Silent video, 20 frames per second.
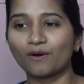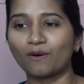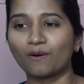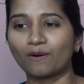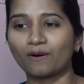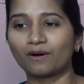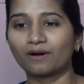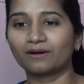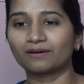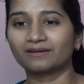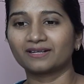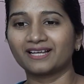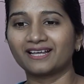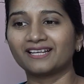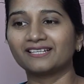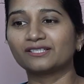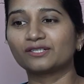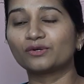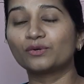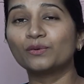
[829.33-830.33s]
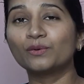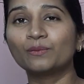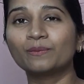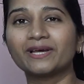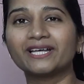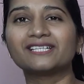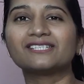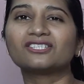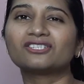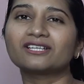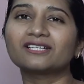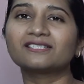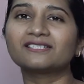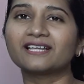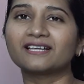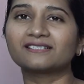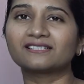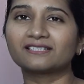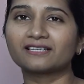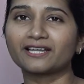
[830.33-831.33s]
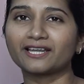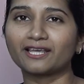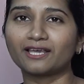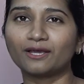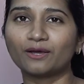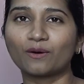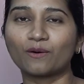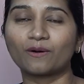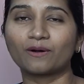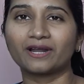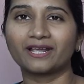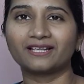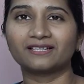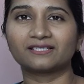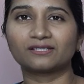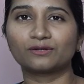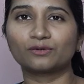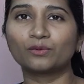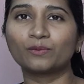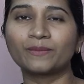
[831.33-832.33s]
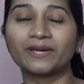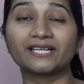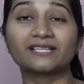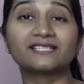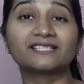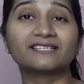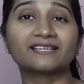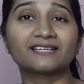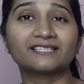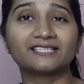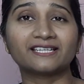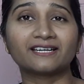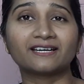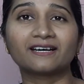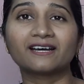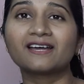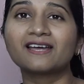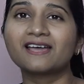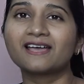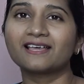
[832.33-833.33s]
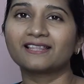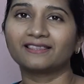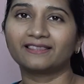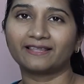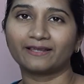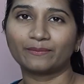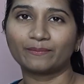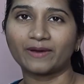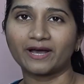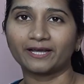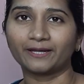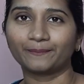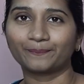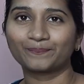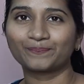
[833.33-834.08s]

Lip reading: or his room is just as dirty, or his room is dirtier than mine.